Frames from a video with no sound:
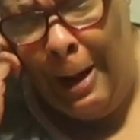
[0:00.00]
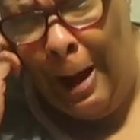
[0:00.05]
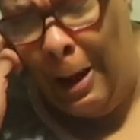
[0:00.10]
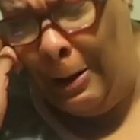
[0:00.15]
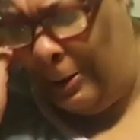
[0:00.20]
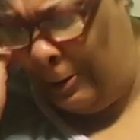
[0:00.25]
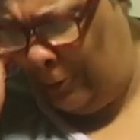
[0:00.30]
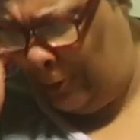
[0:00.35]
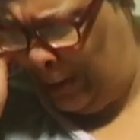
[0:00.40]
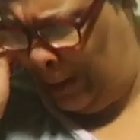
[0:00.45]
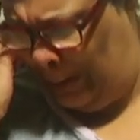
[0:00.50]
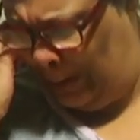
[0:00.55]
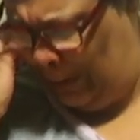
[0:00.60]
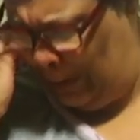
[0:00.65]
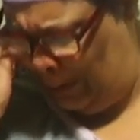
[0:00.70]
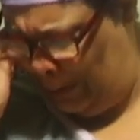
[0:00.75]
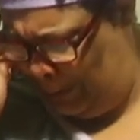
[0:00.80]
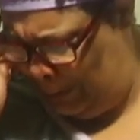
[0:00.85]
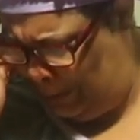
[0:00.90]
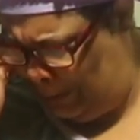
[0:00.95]
How could she
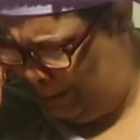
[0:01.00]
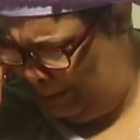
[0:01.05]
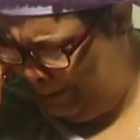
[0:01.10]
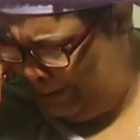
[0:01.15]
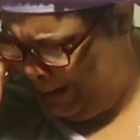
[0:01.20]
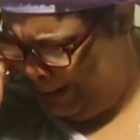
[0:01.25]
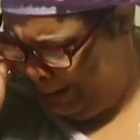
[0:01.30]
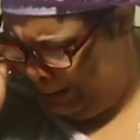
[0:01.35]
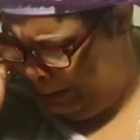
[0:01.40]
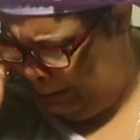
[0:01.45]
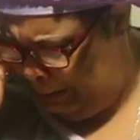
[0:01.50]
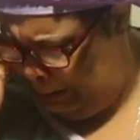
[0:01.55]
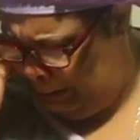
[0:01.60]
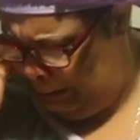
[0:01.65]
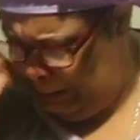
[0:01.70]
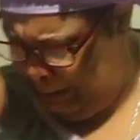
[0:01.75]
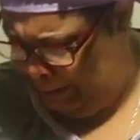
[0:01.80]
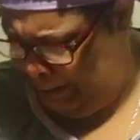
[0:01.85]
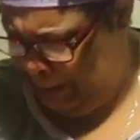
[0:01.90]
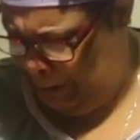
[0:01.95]
do this to me
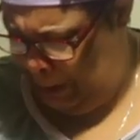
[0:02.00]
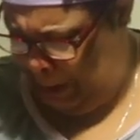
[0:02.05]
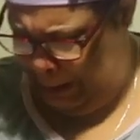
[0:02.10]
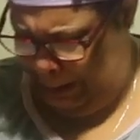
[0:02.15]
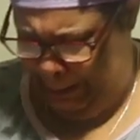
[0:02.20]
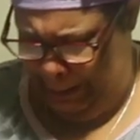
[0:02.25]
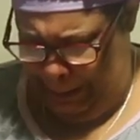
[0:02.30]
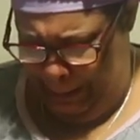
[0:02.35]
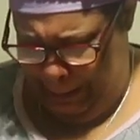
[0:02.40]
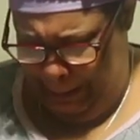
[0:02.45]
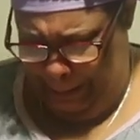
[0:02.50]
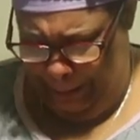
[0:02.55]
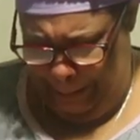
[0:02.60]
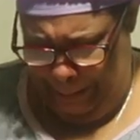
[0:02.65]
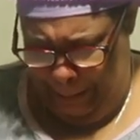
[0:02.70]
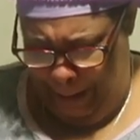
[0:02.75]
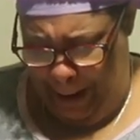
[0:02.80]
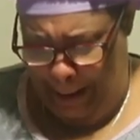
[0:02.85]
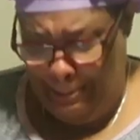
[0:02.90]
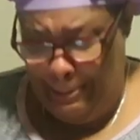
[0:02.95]
while I'm
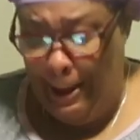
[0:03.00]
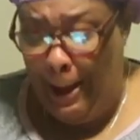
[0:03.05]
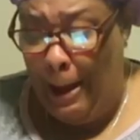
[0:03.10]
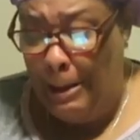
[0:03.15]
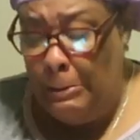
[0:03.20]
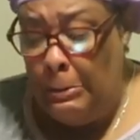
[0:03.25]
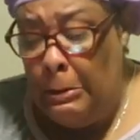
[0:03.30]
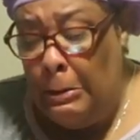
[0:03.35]
right now?